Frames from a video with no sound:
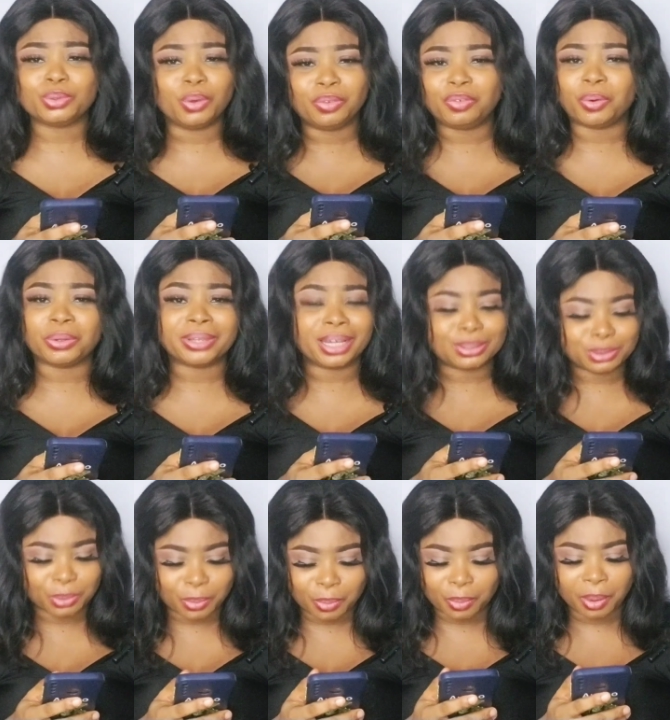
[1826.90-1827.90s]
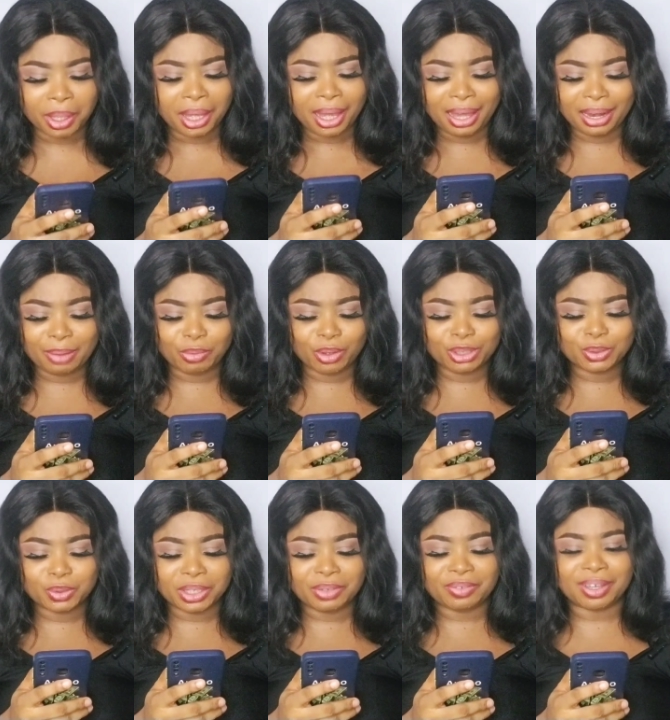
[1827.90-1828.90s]
no fault at all. And I'm going
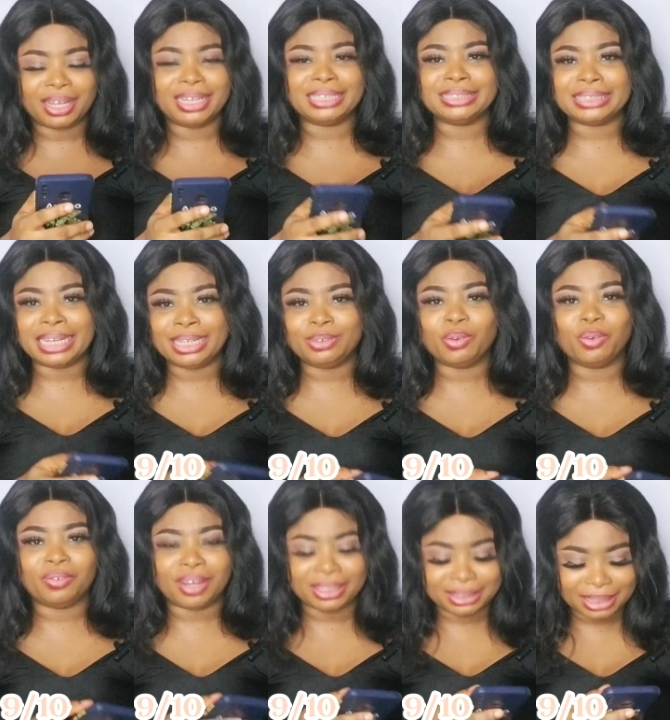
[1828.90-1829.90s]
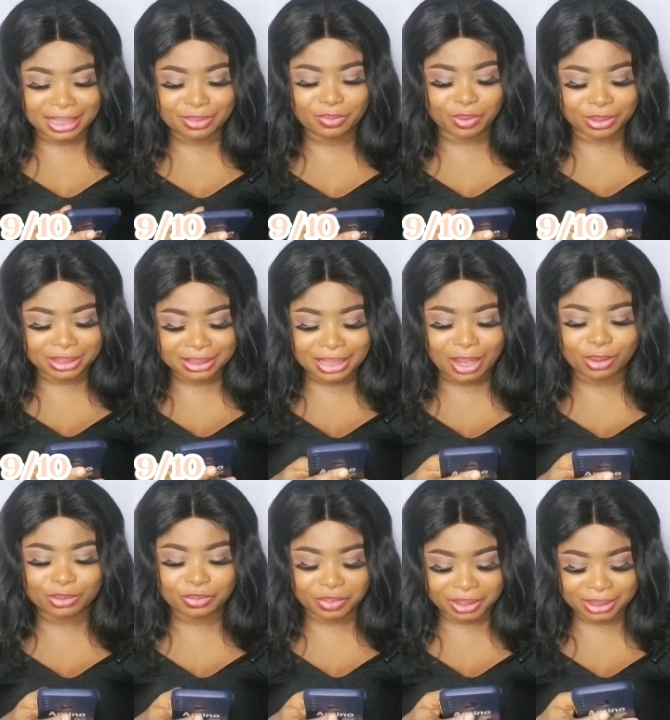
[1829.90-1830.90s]
to give her a 9 over 10 for this
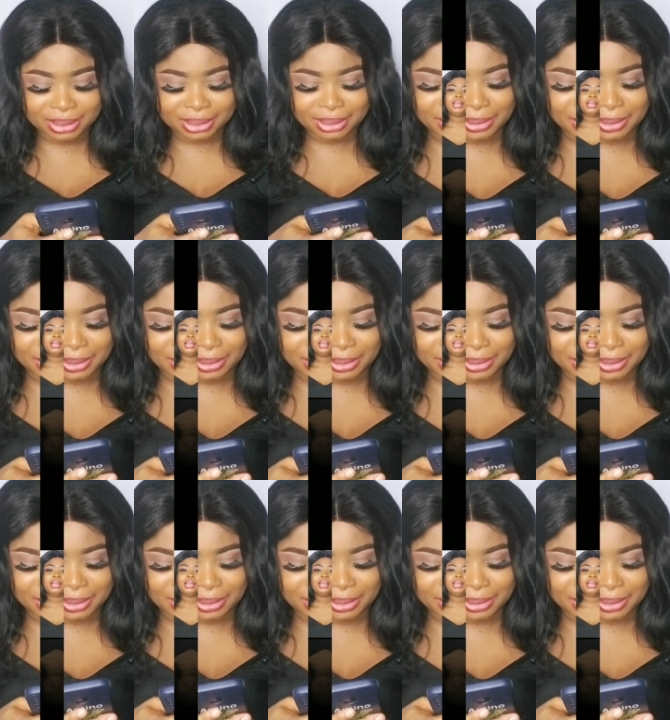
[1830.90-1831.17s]
outfit.